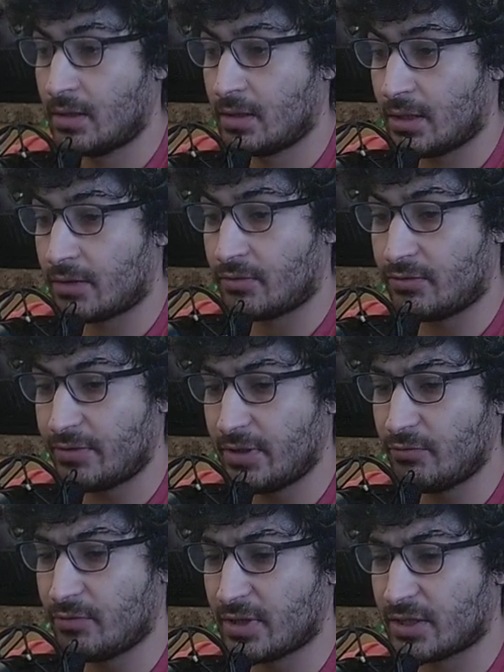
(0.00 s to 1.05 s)
I don't really
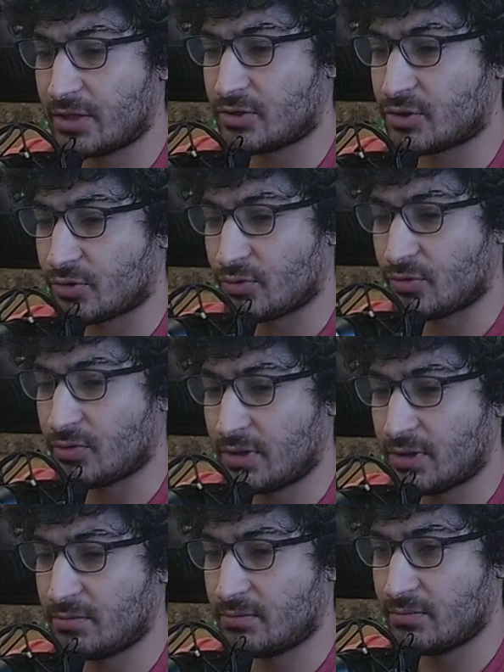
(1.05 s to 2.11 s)
want to control
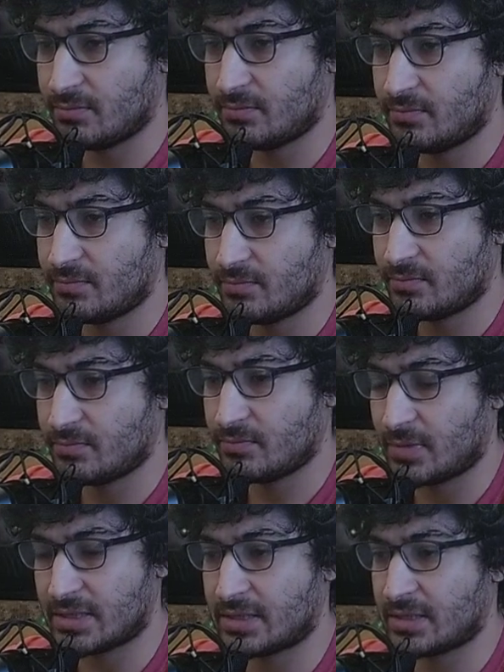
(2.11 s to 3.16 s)
him.
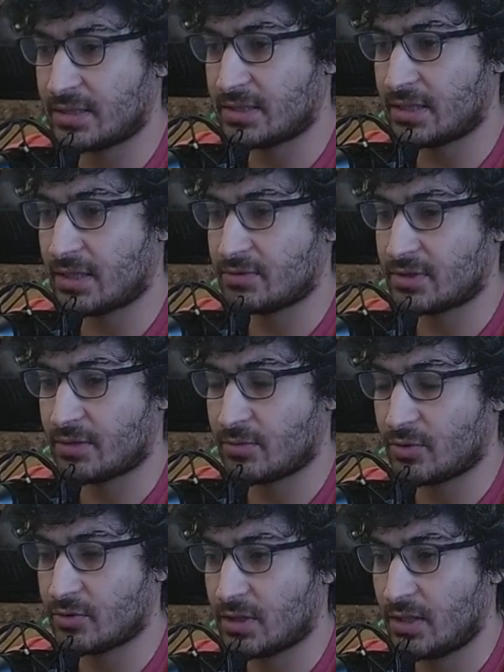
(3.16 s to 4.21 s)
Let's see how this game
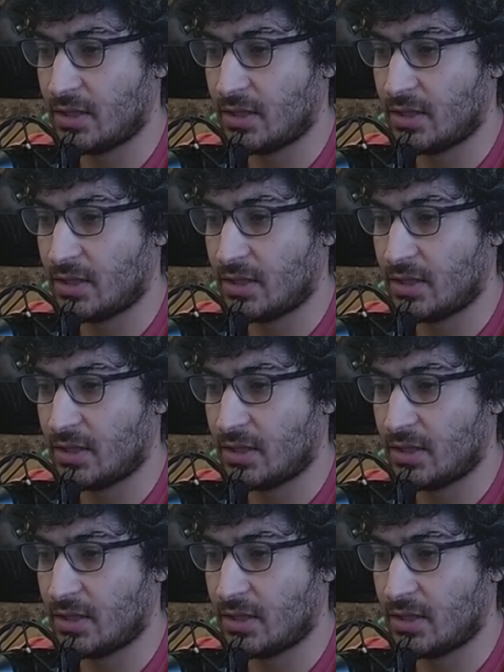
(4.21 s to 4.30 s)
goes.